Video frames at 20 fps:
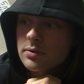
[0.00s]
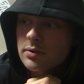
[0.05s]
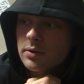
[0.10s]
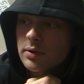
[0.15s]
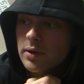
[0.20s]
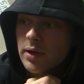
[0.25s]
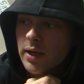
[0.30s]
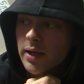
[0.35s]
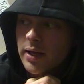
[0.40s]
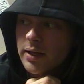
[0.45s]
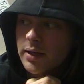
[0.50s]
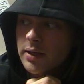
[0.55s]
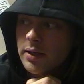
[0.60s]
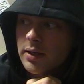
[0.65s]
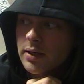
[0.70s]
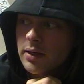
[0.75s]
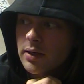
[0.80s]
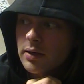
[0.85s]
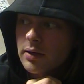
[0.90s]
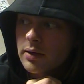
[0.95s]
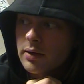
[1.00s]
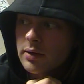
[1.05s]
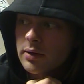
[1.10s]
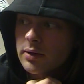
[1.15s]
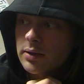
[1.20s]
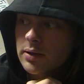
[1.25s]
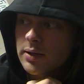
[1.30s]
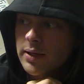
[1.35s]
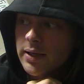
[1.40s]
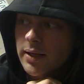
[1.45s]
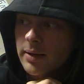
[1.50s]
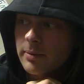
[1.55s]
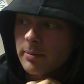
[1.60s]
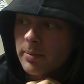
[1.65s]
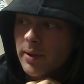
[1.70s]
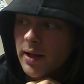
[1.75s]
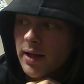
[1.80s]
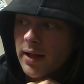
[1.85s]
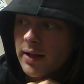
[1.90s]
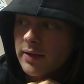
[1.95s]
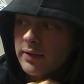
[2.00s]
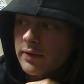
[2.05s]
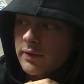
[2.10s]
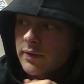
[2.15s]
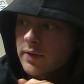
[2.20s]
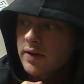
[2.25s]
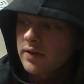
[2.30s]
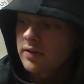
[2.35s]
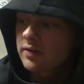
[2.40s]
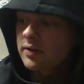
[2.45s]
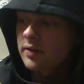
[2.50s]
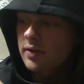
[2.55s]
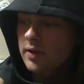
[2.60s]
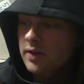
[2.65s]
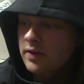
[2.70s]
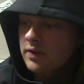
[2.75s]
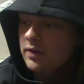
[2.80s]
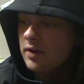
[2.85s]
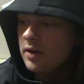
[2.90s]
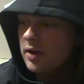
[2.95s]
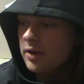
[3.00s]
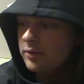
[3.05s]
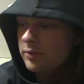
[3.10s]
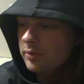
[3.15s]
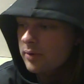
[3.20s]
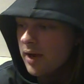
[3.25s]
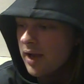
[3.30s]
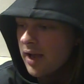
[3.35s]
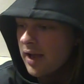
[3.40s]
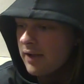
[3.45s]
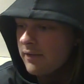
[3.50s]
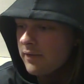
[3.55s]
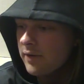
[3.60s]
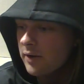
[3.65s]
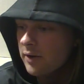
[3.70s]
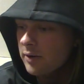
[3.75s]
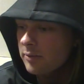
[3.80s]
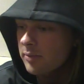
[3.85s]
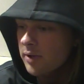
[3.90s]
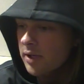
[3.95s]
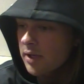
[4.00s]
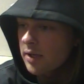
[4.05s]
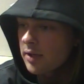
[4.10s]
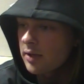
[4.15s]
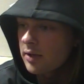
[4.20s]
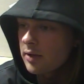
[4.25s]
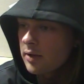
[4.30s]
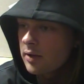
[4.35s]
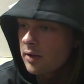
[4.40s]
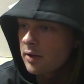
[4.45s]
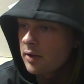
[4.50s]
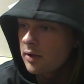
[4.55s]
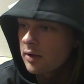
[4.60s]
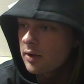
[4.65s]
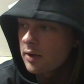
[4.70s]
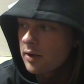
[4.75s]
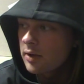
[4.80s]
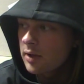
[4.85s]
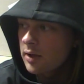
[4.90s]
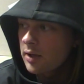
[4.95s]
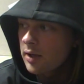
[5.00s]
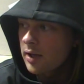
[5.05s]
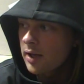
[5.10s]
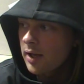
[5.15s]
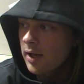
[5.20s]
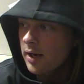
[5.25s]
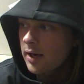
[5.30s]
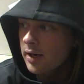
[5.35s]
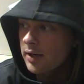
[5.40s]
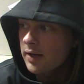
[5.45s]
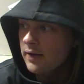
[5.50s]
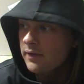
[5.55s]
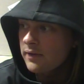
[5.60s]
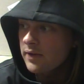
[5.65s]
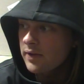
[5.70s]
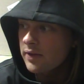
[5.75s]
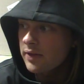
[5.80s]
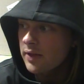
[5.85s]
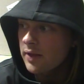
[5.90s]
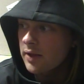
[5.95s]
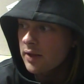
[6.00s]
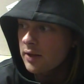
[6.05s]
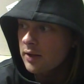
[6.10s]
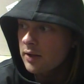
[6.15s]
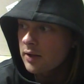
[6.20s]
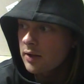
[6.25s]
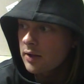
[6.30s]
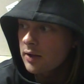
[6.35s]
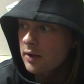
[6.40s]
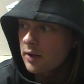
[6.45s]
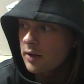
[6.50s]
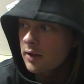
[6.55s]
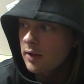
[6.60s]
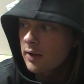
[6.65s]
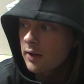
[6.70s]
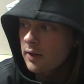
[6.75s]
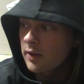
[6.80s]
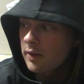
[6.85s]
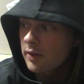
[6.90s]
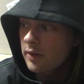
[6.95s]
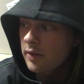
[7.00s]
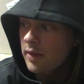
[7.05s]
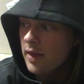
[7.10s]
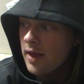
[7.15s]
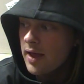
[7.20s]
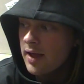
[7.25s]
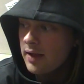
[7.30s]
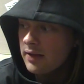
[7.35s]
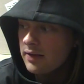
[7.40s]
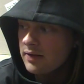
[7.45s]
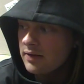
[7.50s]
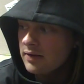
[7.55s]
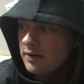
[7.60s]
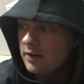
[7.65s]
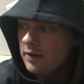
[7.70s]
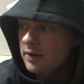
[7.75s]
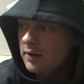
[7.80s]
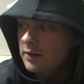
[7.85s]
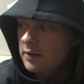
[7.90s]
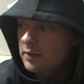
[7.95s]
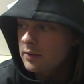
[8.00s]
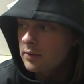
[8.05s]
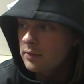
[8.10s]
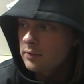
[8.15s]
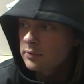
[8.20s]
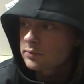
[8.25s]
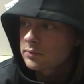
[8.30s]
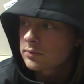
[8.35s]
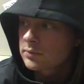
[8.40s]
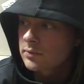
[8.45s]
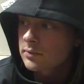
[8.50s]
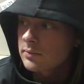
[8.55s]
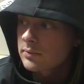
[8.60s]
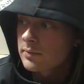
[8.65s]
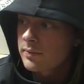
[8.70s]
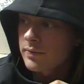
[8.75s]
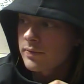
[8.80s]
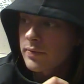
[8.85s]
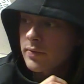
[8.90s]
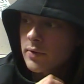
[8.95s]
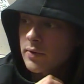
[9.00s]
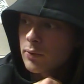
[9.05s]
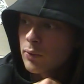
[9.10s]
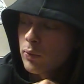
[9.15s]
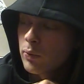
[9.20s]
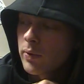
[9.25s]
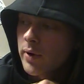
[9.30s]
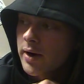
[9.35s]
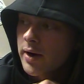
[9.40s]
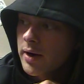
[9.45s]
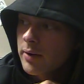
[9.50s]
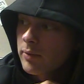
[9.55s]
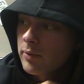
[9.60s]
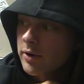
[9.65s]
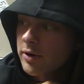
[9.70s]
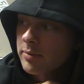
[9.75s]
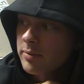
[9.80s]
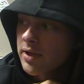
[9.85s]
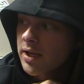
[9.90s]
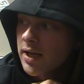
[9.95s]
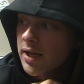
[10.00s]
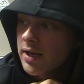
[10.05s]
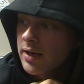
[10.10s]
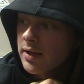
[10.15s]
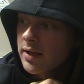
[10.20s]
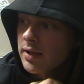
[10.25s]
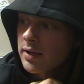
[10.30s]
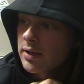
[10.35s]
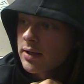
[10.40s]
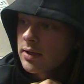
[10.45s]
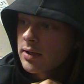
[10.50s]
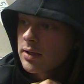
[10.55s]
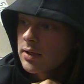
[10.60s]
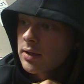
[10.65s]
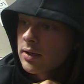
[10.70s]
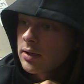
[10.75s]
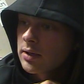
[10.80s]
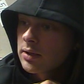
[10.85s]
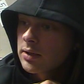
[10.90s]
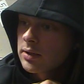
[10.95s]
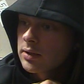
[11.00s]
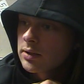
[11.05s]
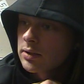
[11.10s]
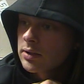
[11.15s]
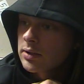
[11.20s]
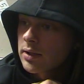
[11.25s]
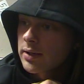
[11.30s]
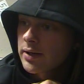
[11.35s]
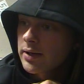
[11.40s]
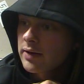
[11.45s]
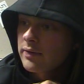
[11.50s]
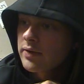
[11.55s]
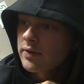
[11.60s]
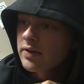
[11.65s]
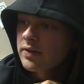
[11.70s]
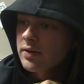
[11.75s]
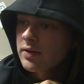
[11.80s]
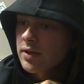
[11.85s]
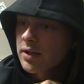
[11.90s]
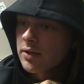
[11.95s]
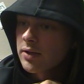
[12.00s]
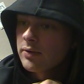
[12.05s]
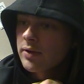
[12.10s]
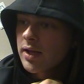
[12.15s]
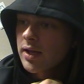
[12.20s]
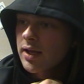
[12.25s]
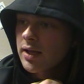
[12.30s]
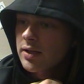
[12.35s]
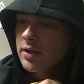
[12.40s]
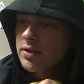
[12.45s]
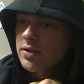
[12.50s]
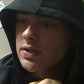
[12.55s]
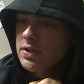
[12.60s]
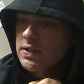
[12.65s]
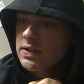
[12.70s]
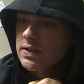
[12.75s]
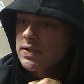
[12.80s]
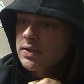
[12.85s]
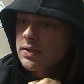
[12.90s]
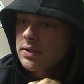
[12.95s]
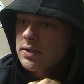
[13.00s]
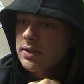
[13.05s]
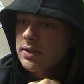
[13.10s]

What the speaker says: the impact of these songs were having on me. And I definitely think that's where I want to be heading. And obviously you can't just